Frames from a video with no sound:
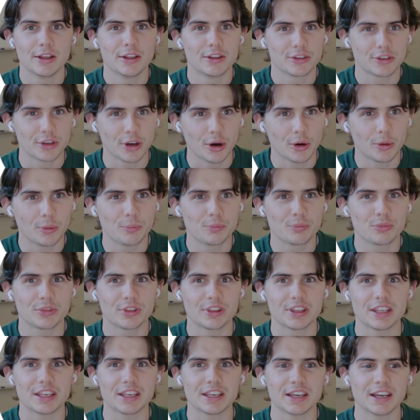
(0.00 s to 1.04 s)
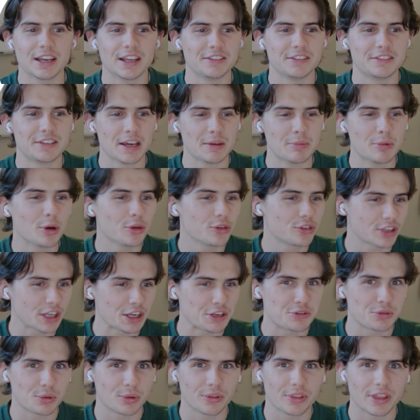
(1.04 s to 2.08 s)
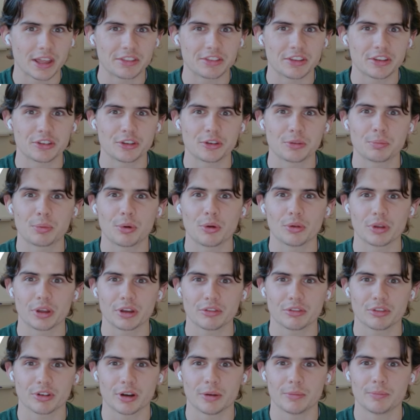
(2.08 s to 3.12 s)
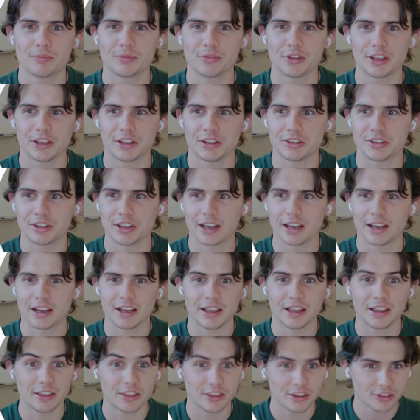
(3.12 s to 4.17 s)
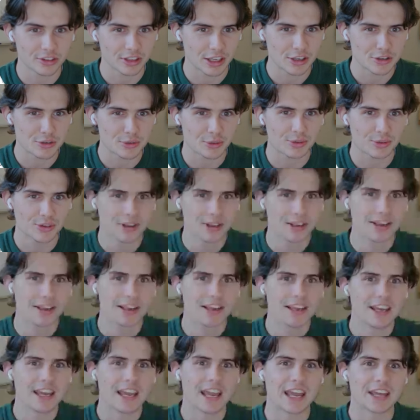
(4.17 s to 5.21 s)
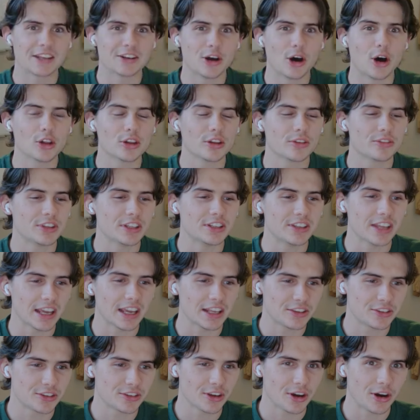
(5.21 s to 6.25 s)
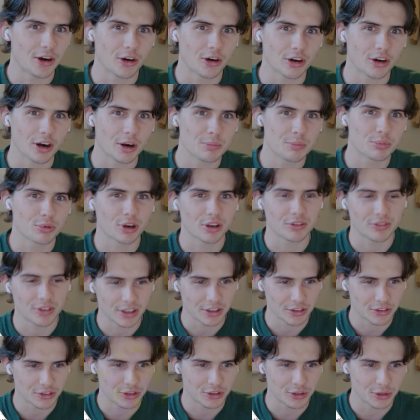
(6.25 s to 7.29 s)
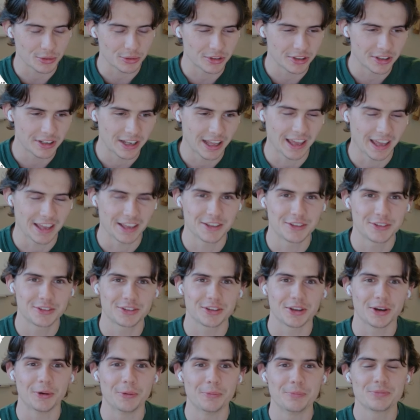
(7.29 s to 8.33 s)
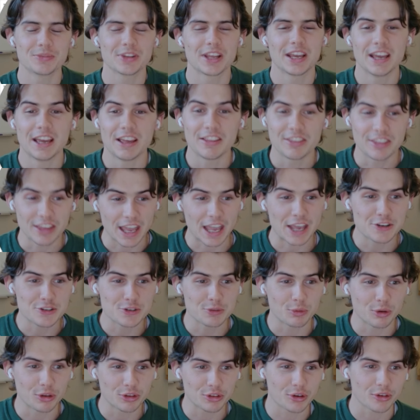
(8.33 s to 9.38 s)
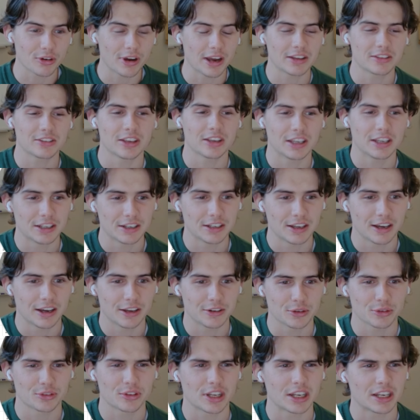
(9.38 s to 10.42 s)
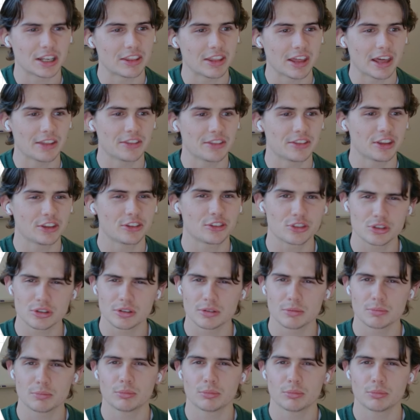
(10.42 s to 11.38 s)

So the demo schedule that this is pulling from is this schedule, and all of the dates are previous to today. So the agent was correct in understanding that this